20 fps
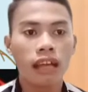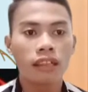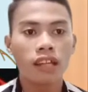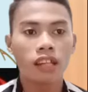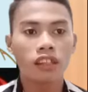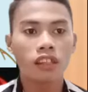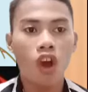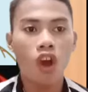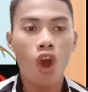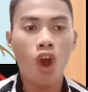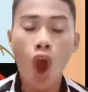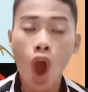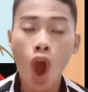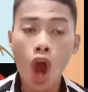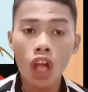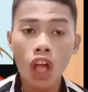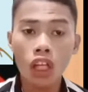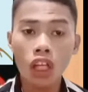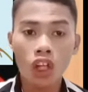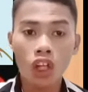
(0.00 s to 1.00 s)
that the
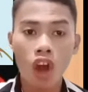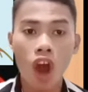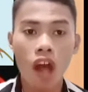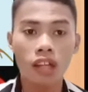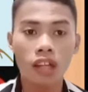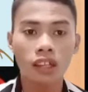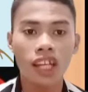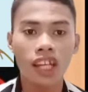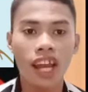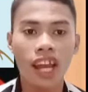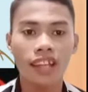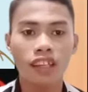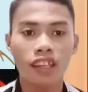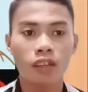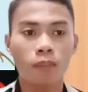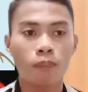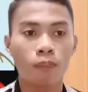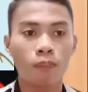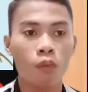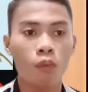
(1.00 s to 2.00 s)
all continent
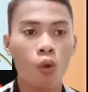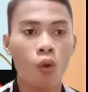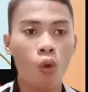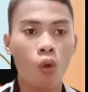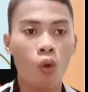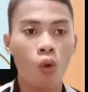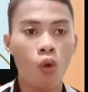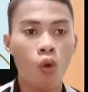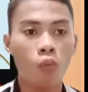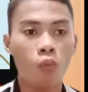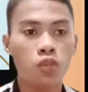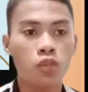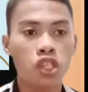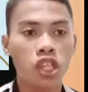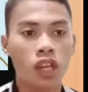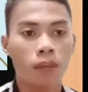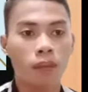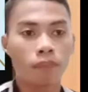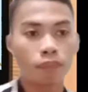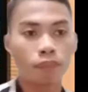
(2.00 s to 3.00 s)

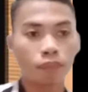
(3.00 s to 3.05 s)
moves